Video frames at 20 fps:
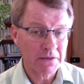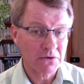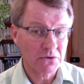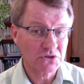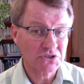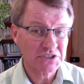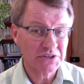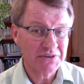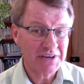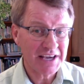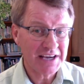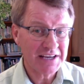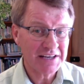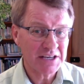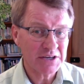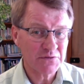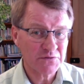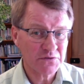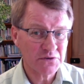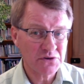Also
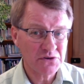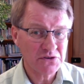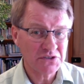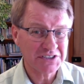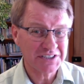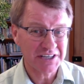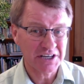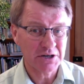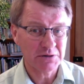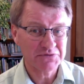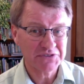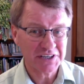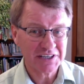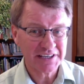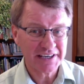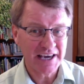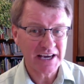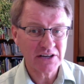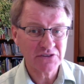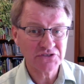eating foods that help to
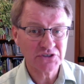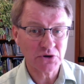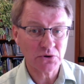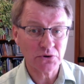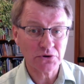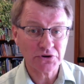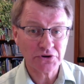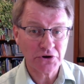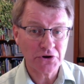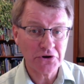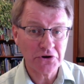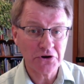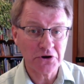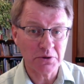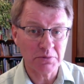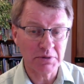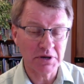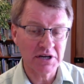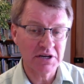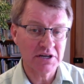counter or
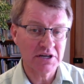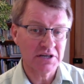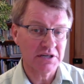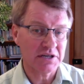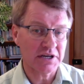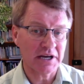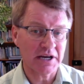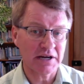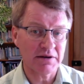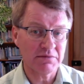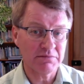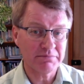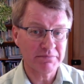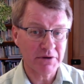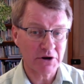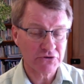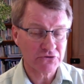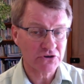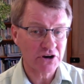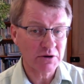curb uh,
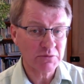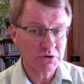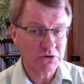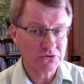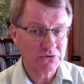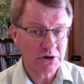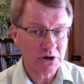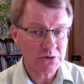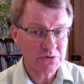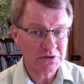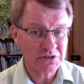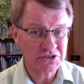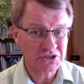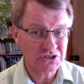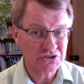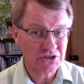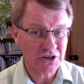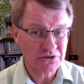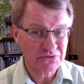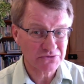microbial growth that you
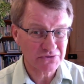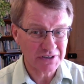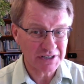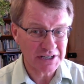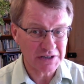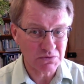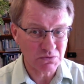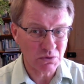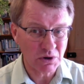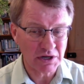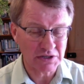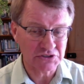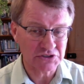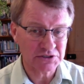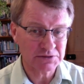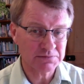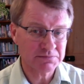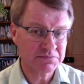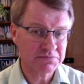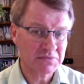don't really want.